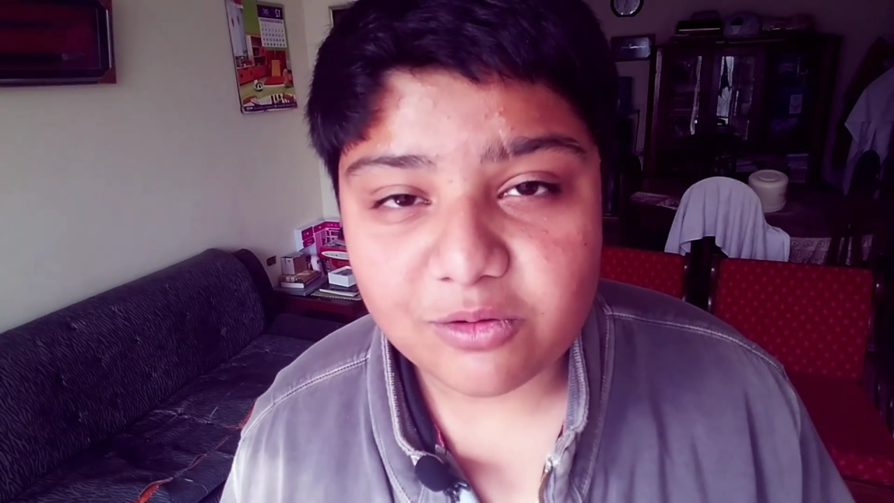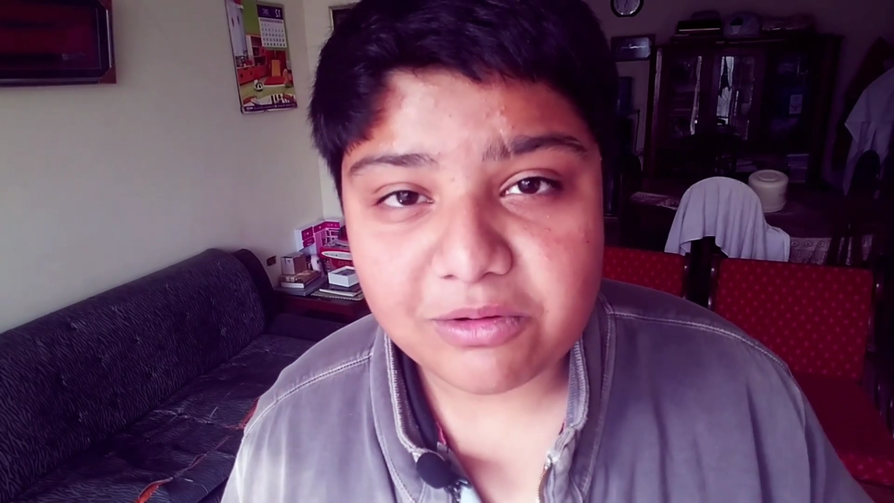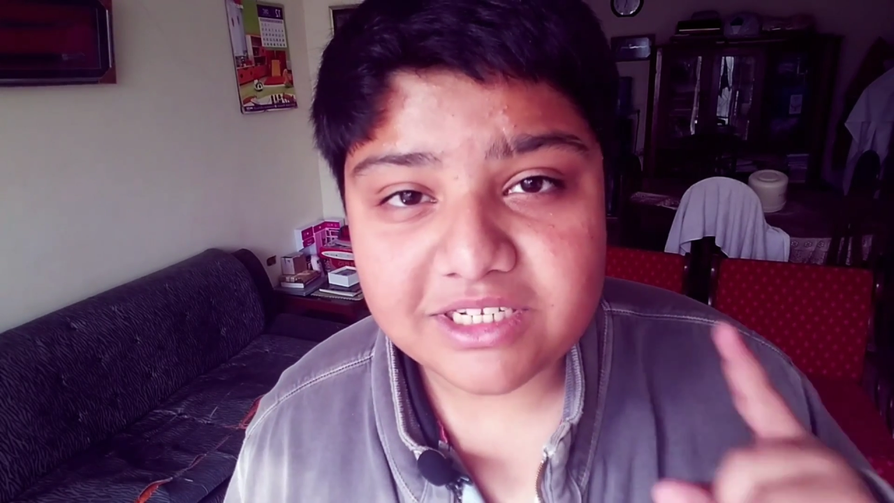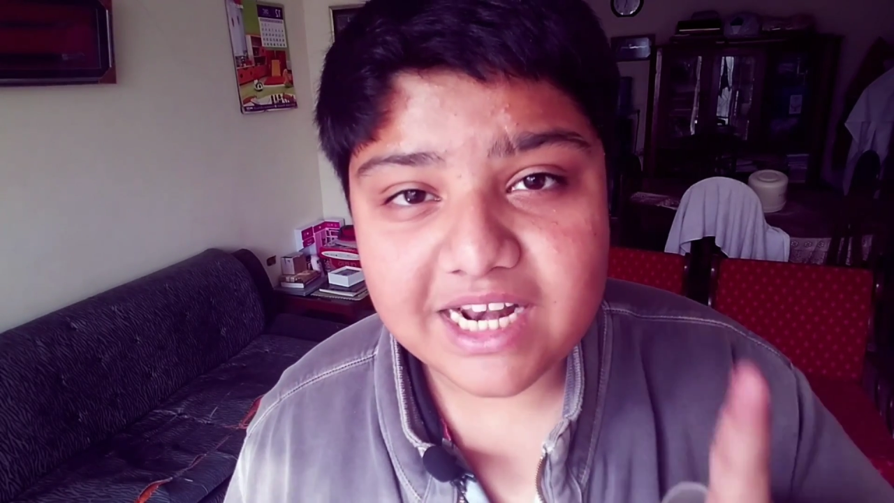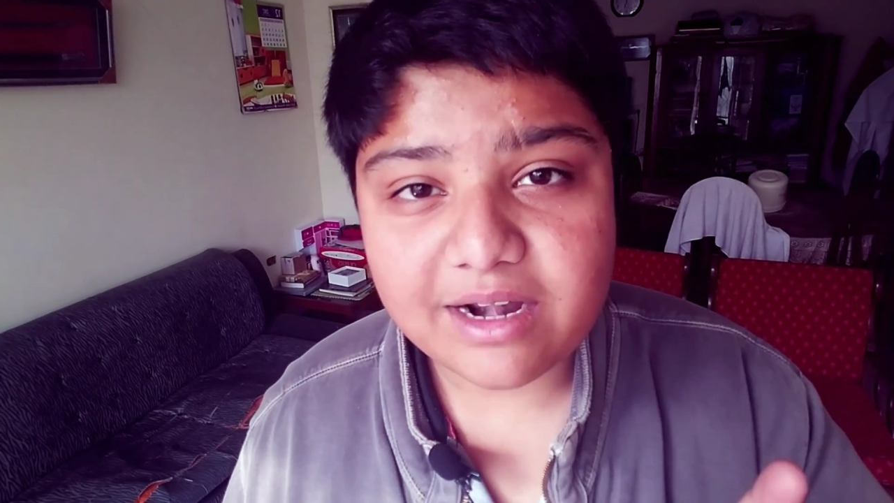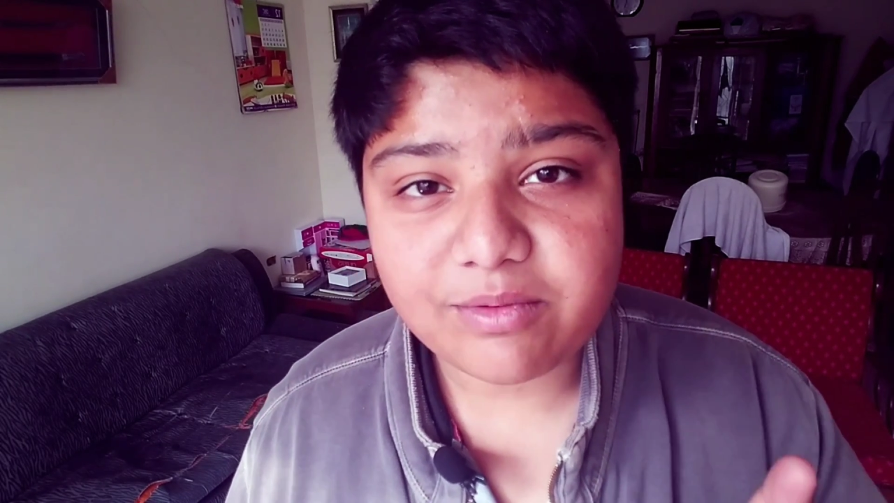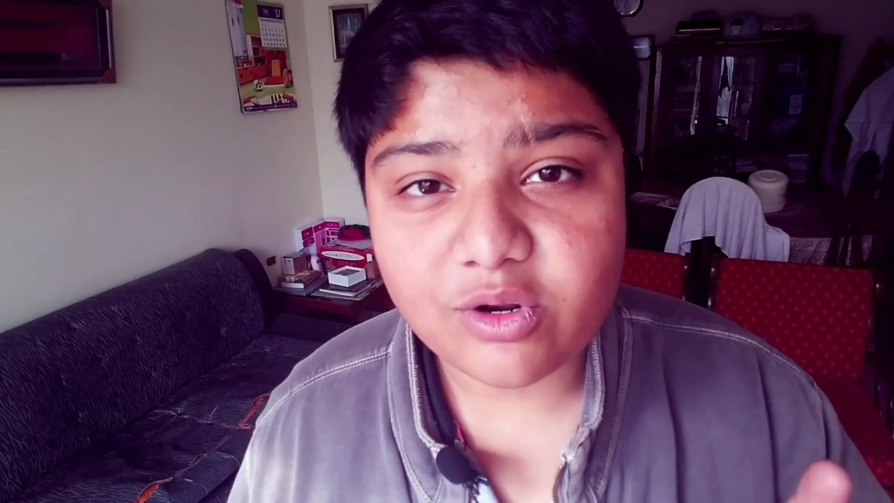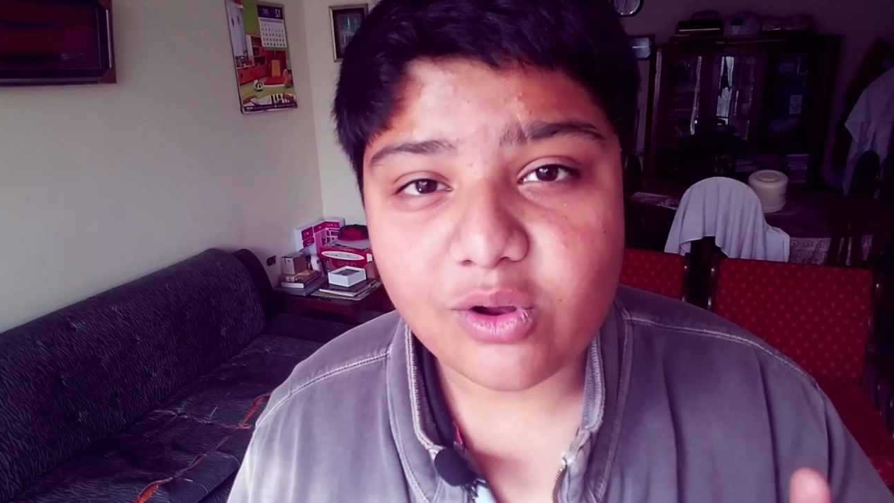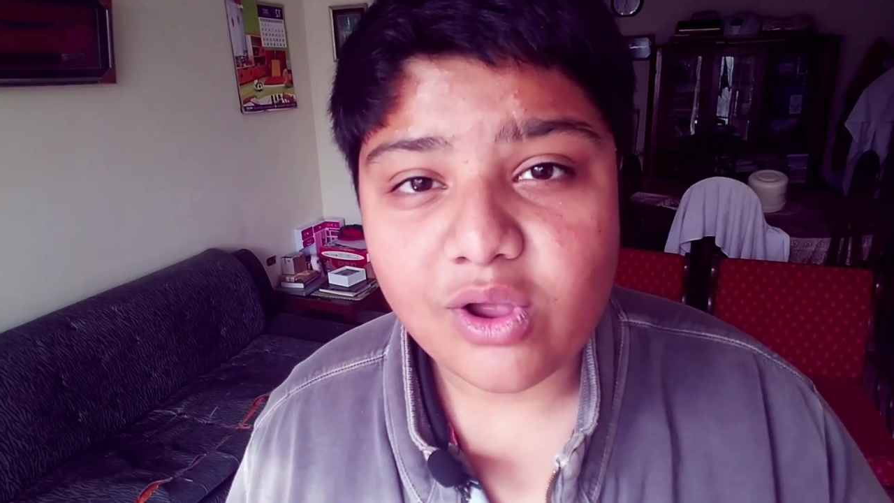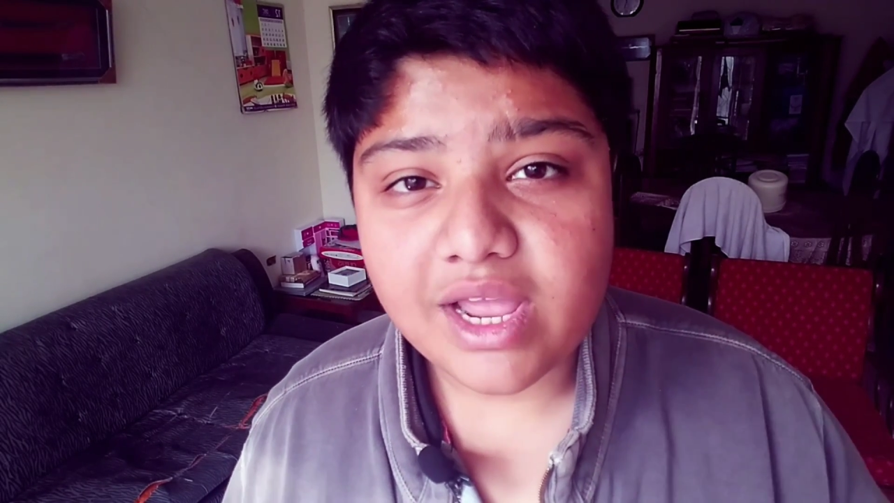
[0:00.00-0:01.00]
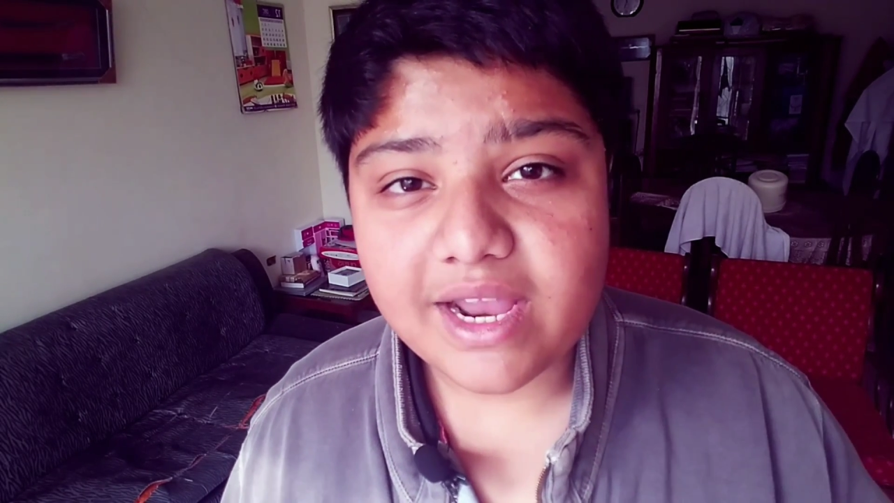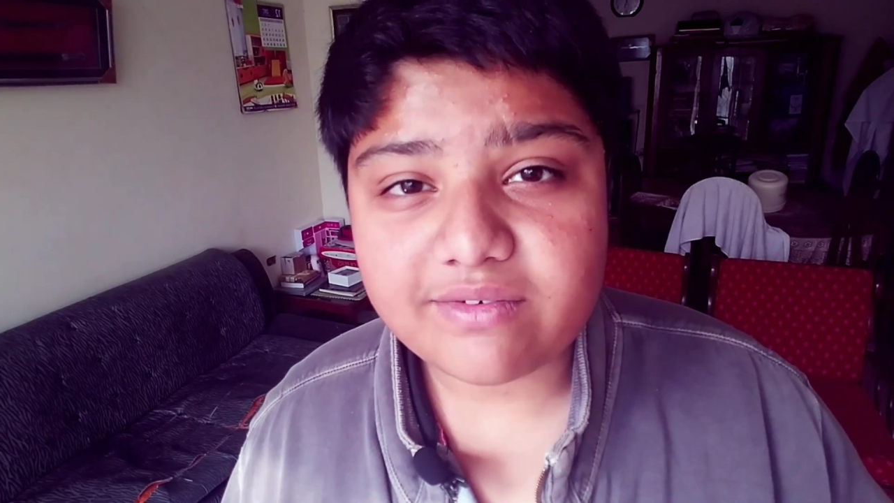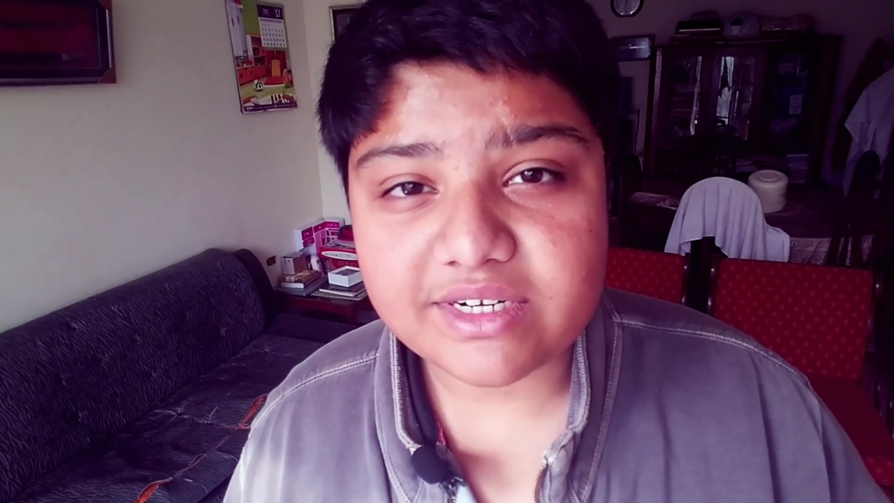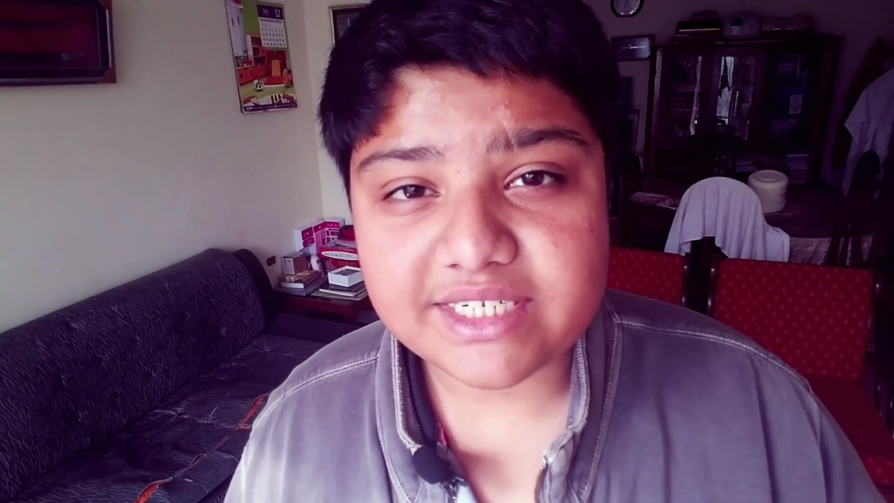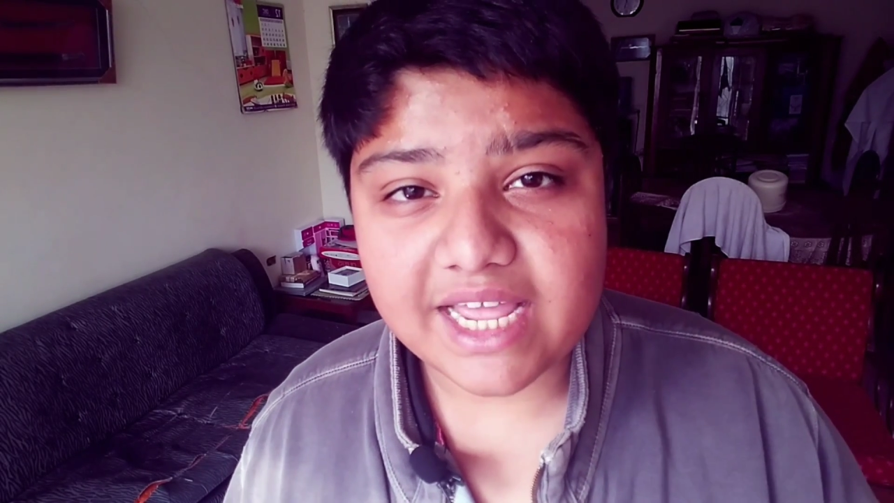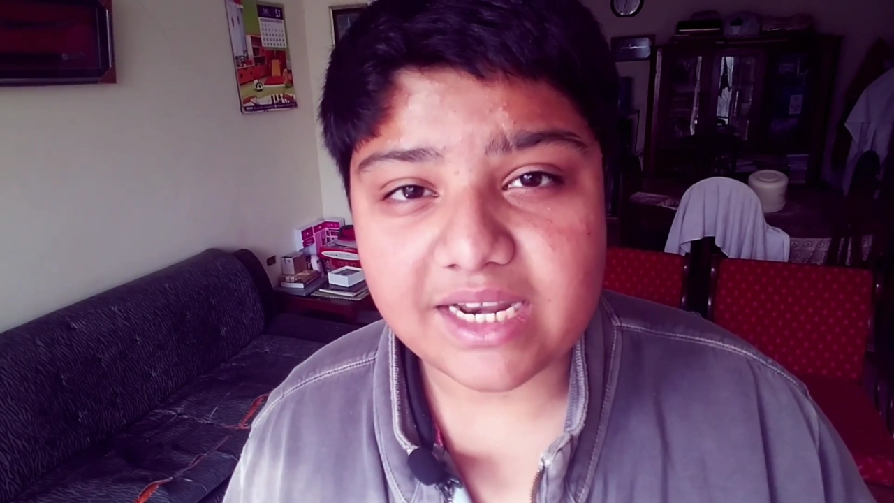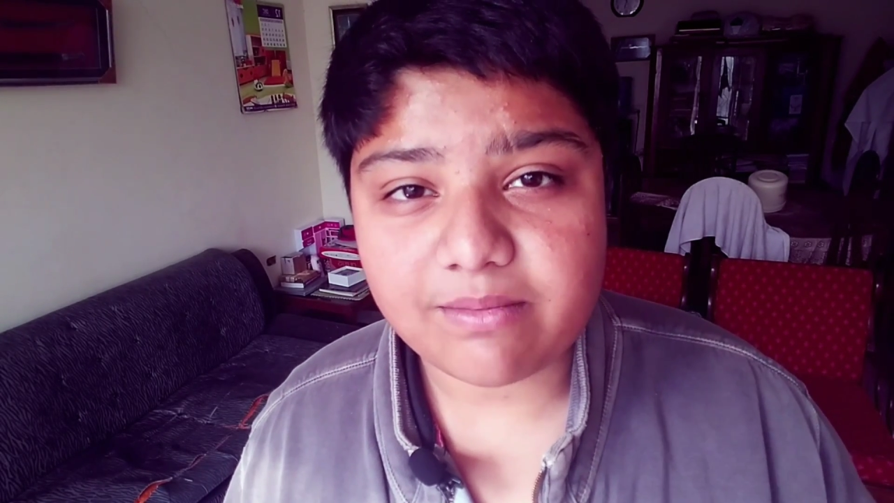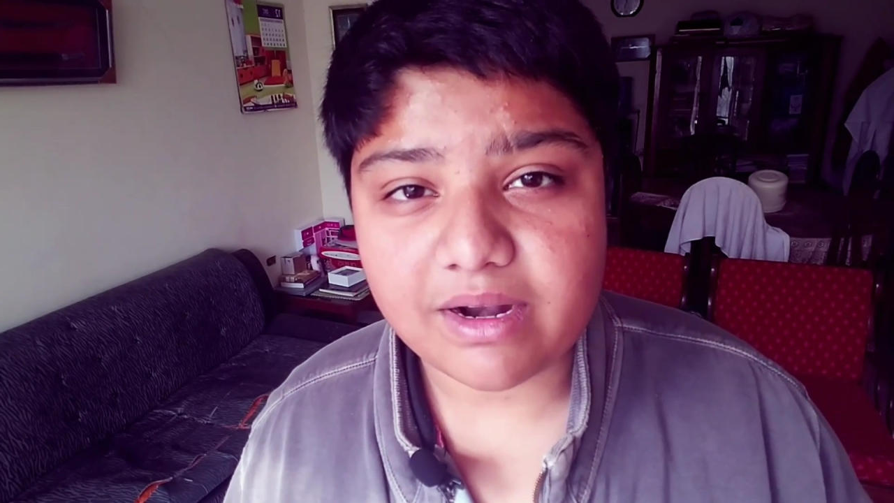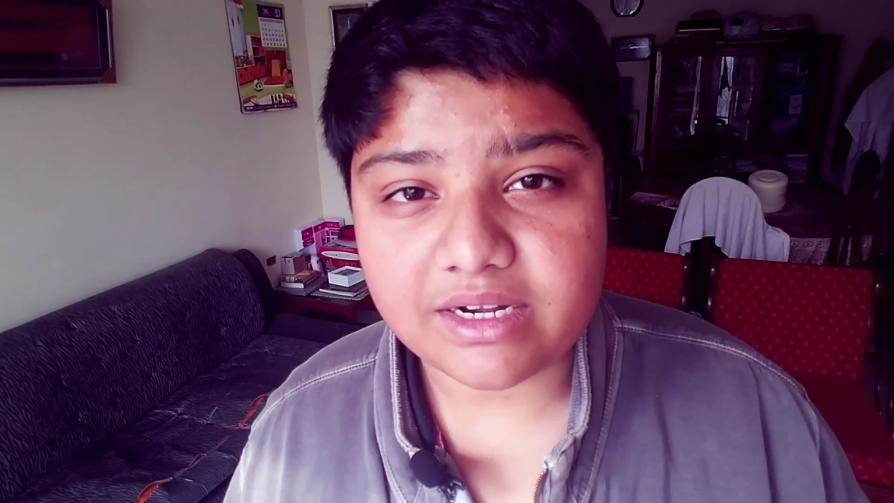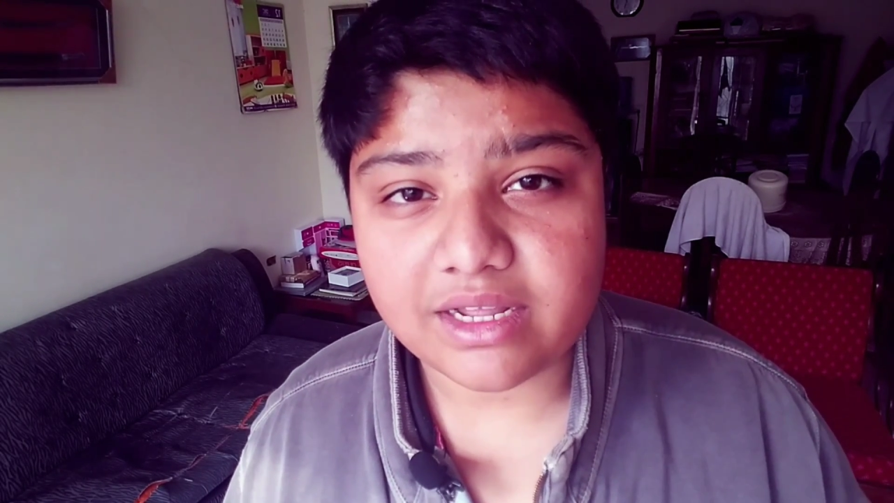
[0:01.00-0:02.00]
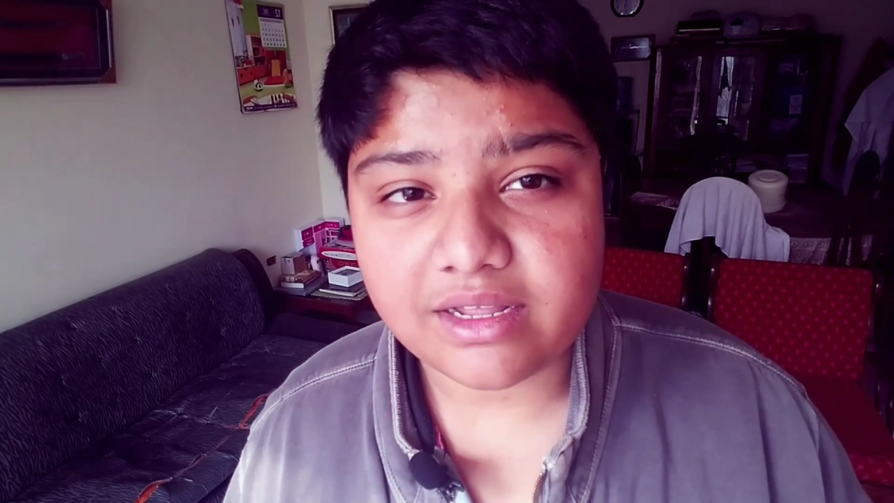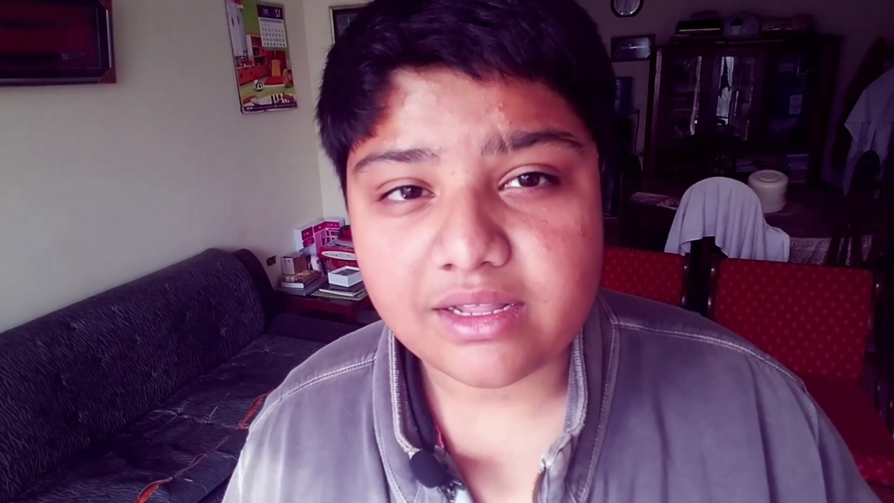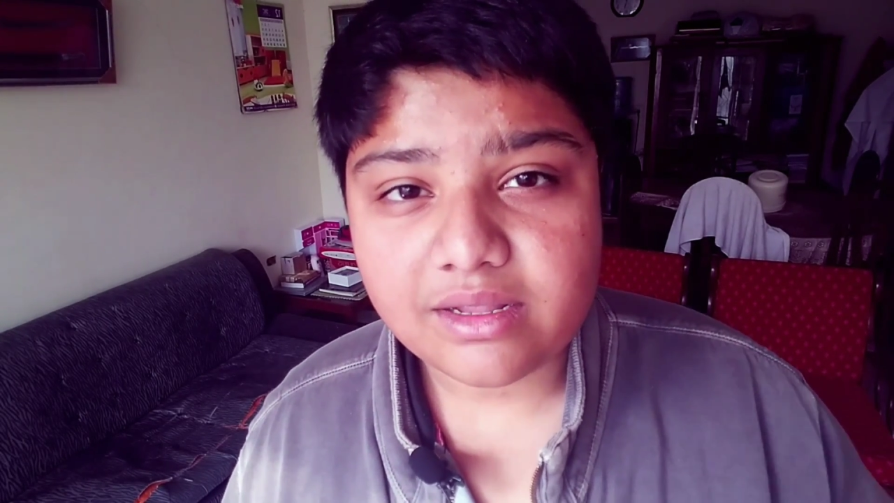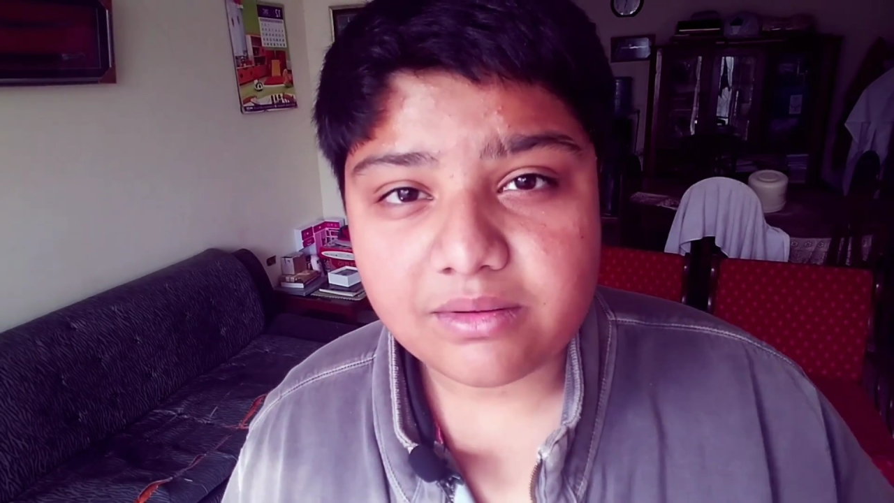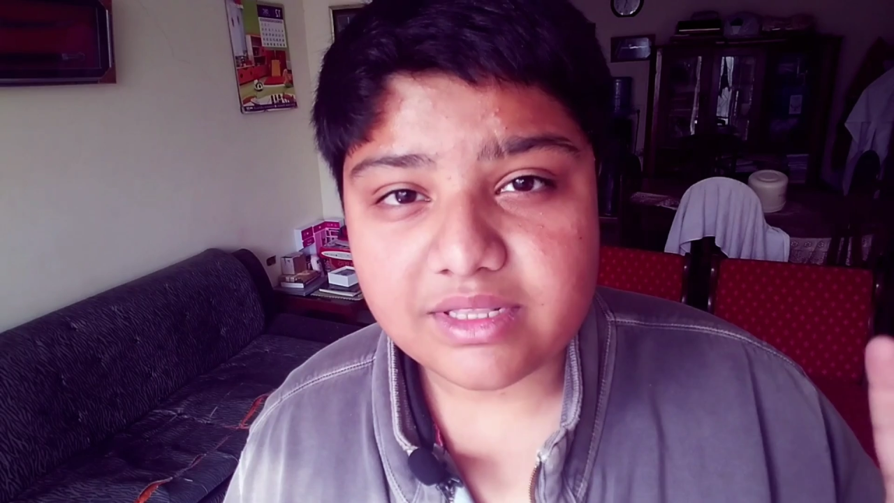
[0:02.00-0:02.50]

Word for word: So please let me know if it's any better.